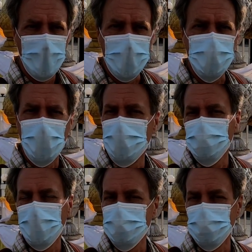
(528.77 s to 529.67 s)
Each
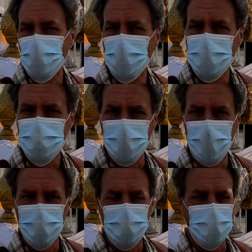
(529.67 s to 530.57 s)
country has rules
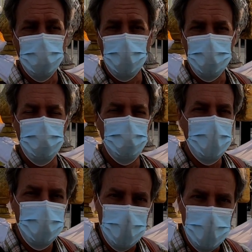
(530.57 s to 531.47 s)
about the tourist
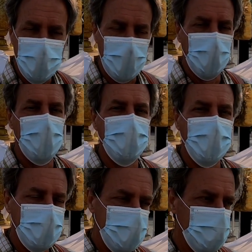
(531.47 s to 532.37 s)
visa, how
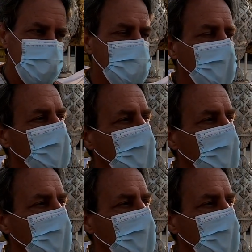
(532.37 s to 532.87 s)
long it is,